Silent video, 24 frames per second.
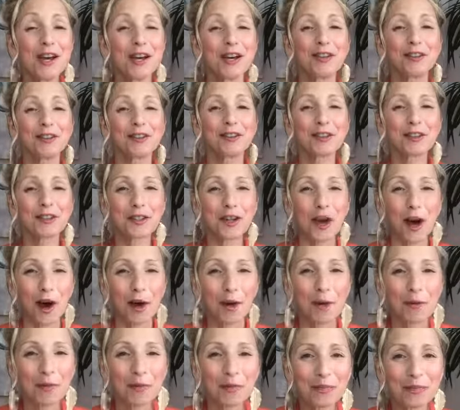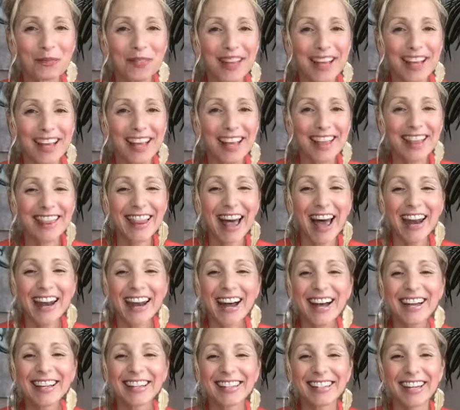So let
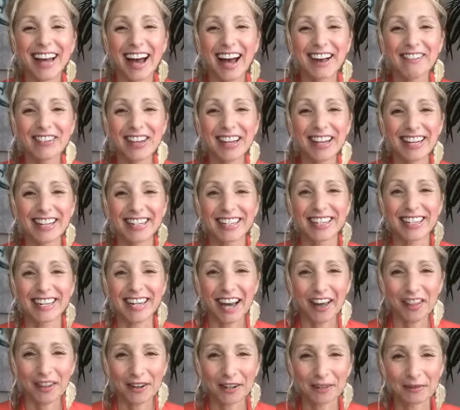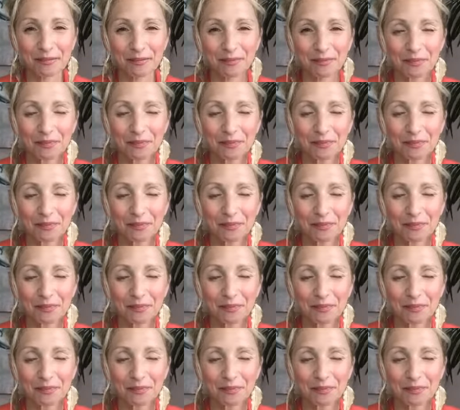us dive in together.